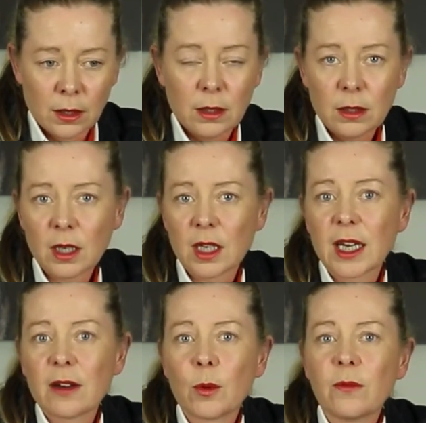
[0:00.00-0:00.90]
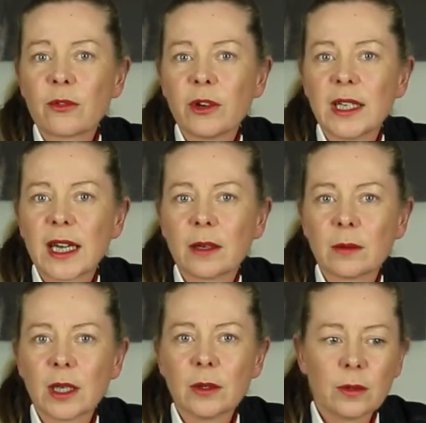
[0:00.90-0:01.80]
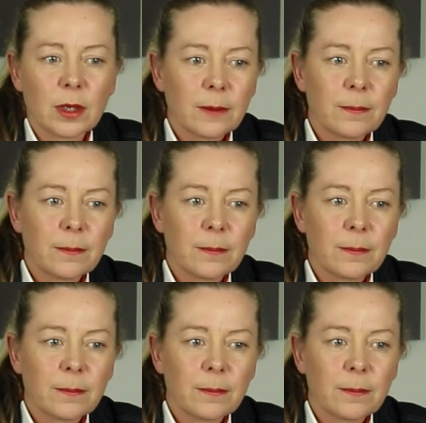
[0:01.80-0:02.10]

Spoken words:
you're going to get 1 free download.